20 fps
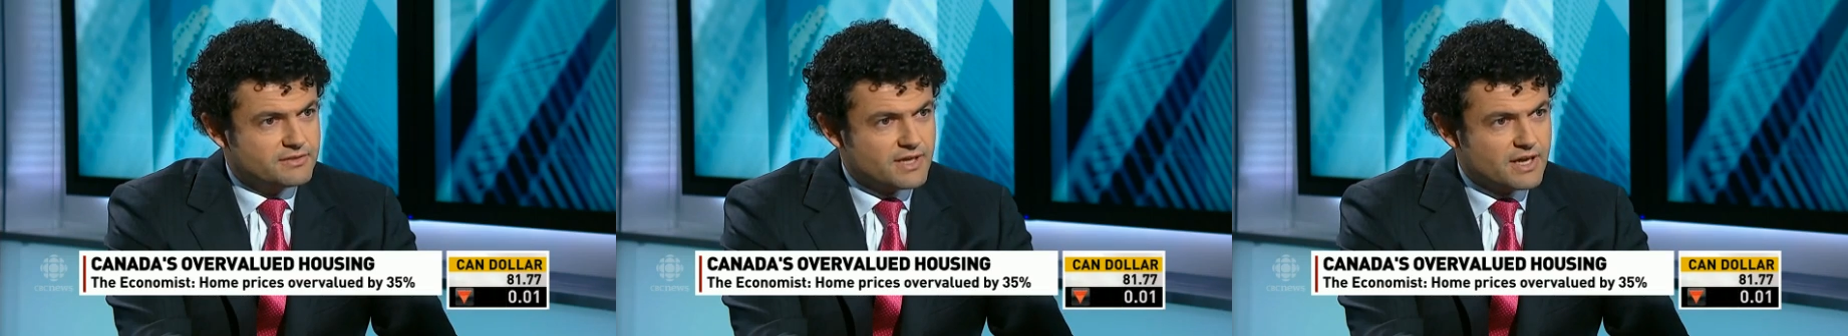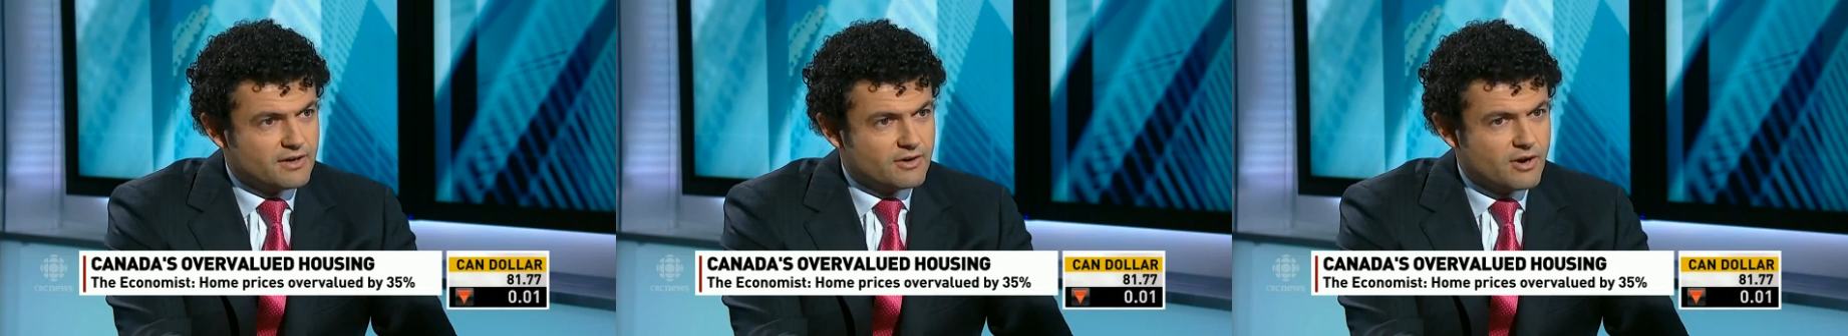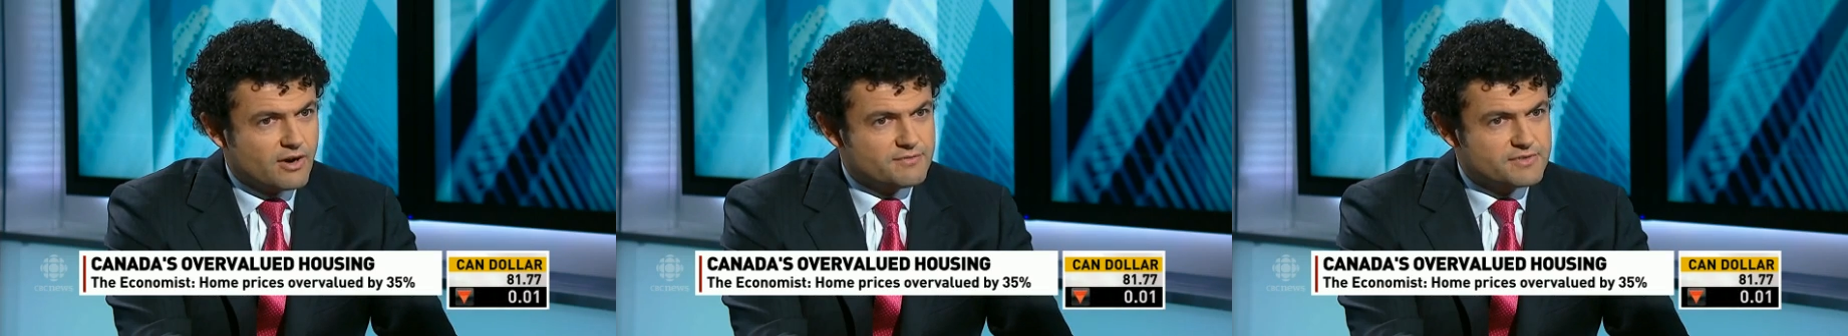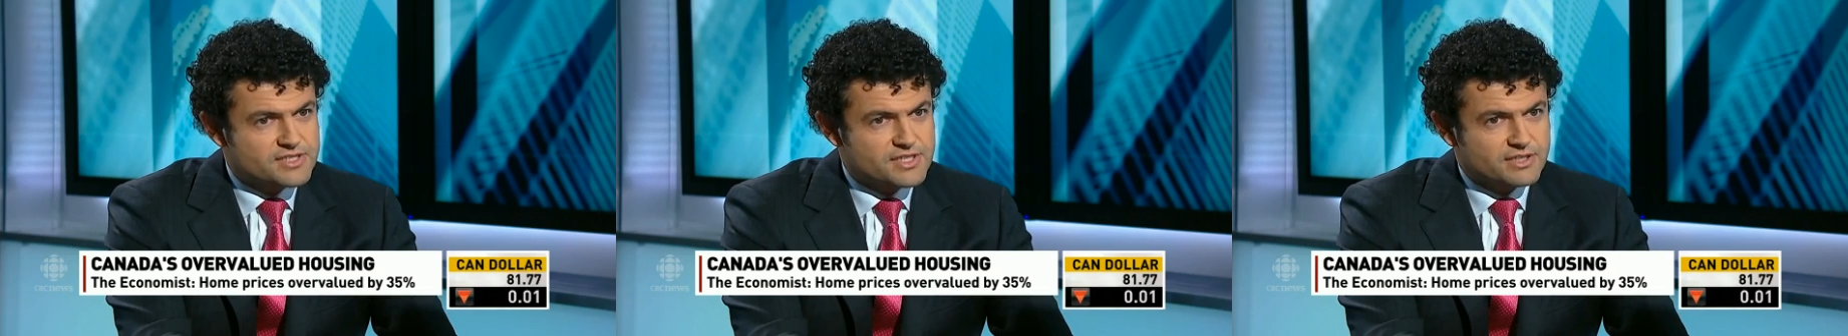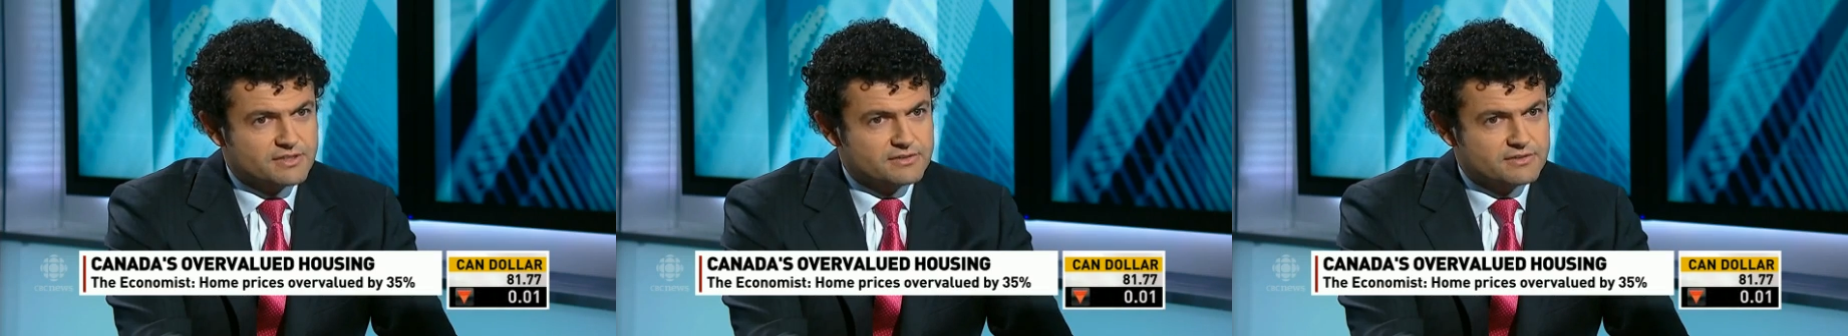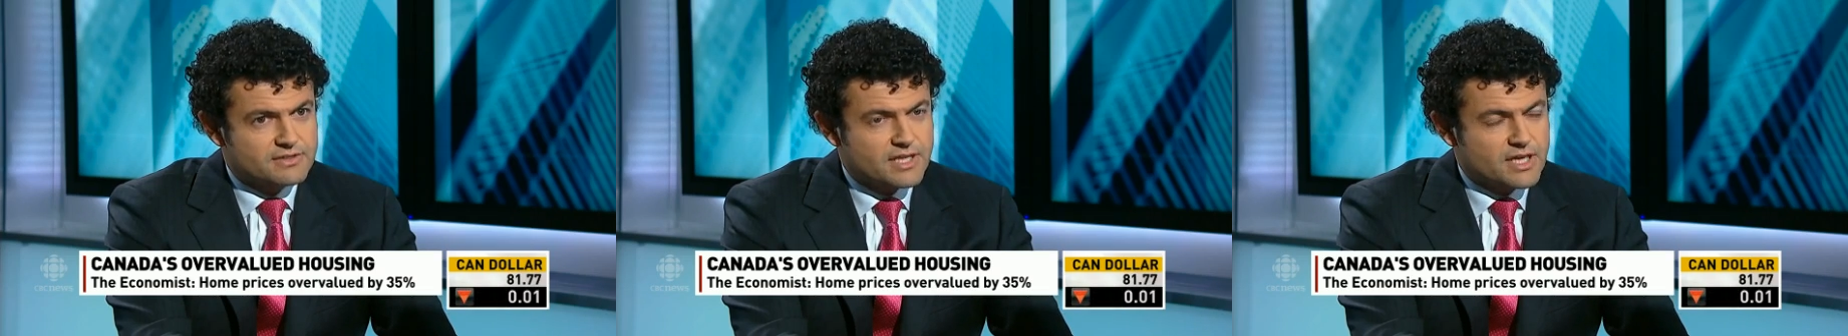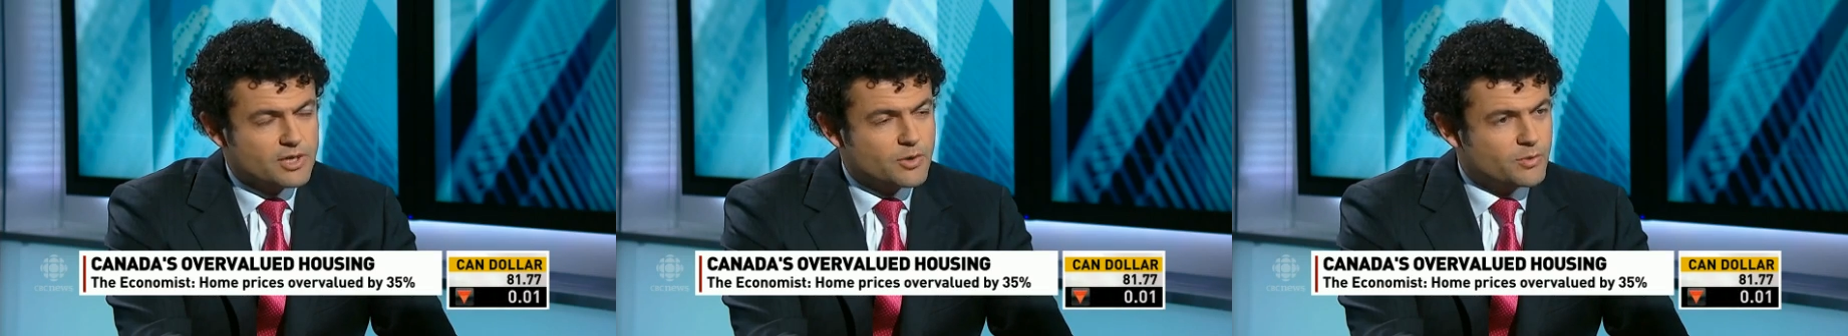They
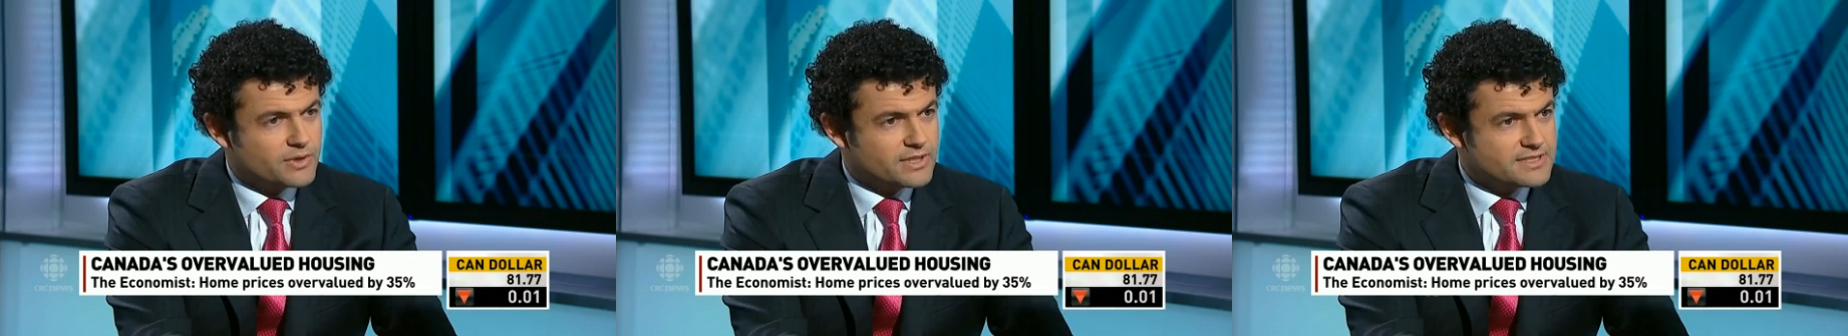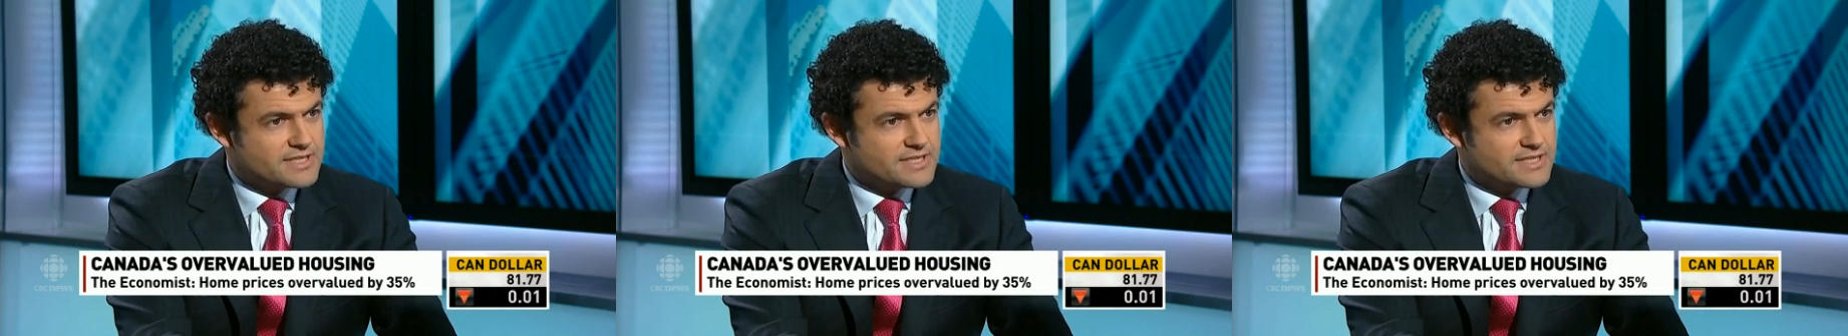don't want